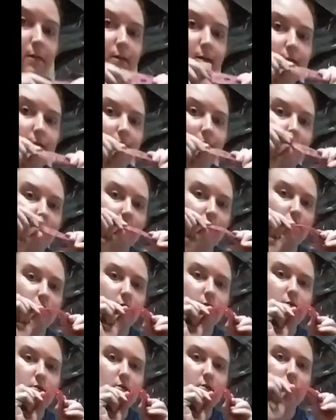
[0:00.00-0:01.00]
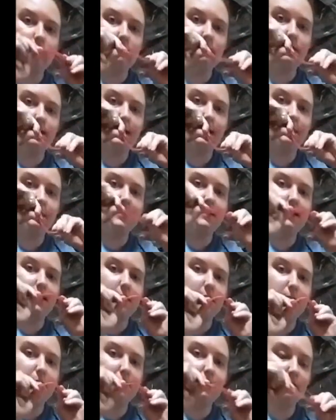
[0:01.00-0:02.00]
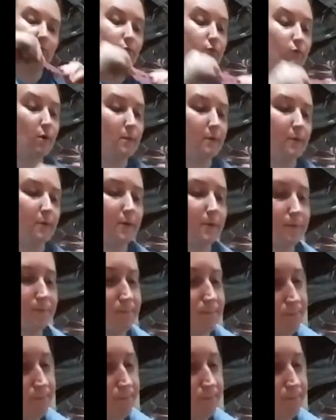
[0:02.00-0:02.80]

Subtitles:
of course, same idea, but rubber,